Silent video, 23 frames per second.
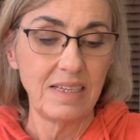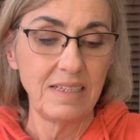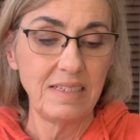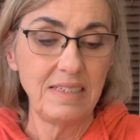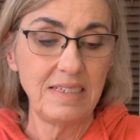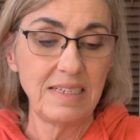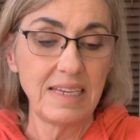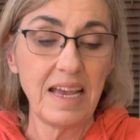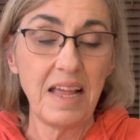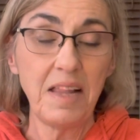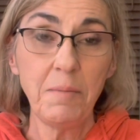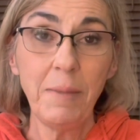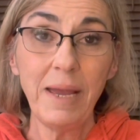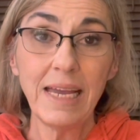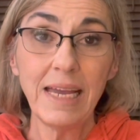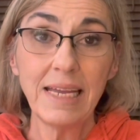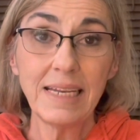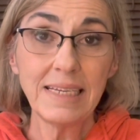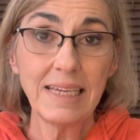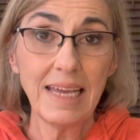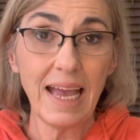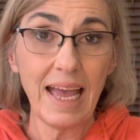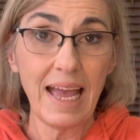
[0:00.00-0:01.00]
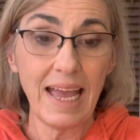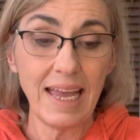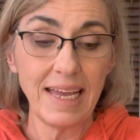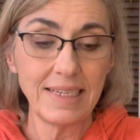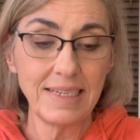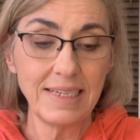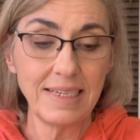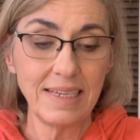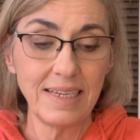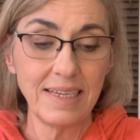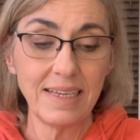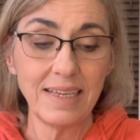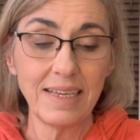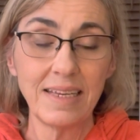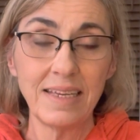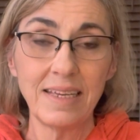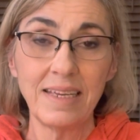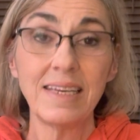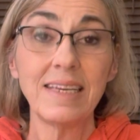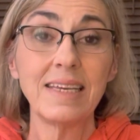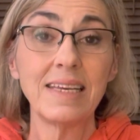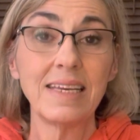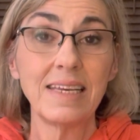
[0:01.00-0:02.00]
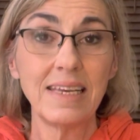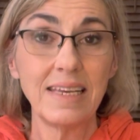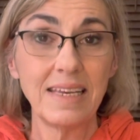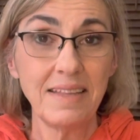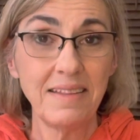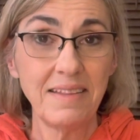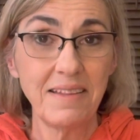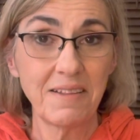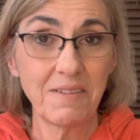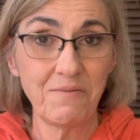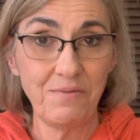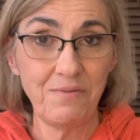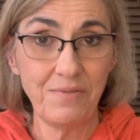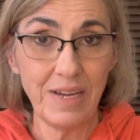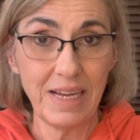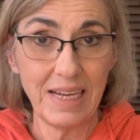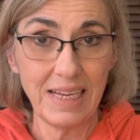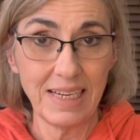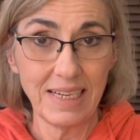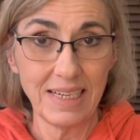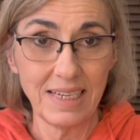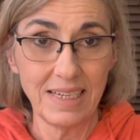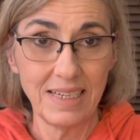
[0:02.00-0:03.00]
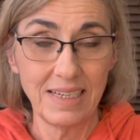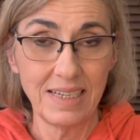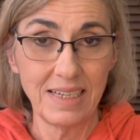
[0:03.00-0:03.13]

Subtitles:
Tell mankind it's fun.